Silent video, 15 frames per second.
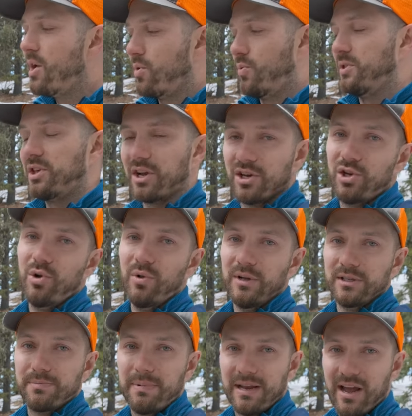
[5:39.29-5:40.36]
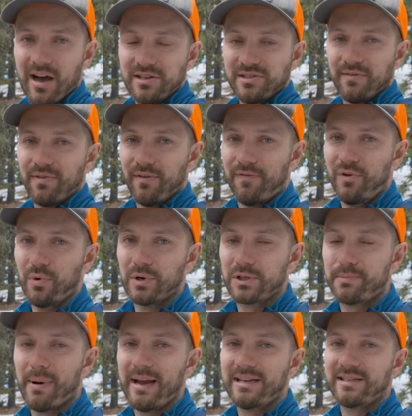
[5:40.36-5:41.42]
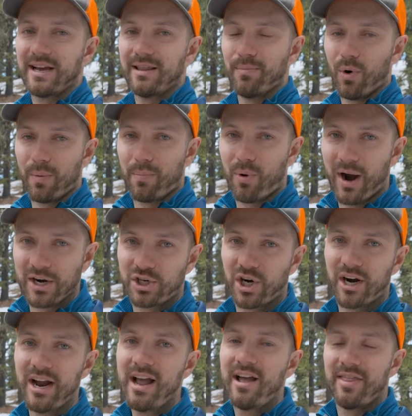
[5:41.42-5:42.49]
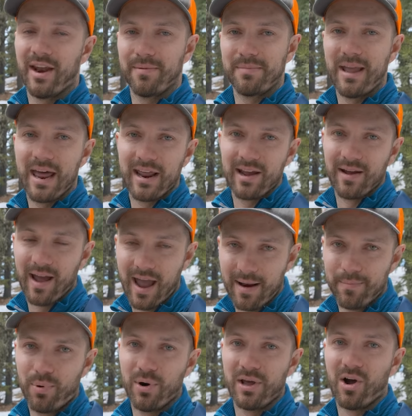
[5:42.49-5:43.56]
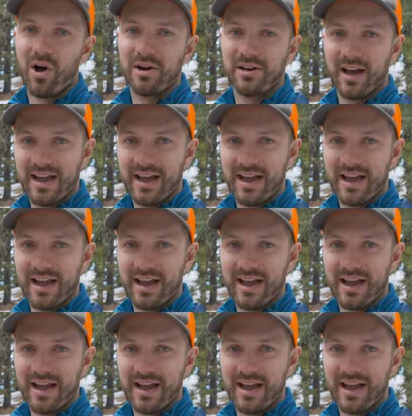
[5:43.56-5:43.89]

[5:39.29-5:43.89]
with the Kahtoolas because of the fewer spikes and the more pressure that I'm getting and putting onto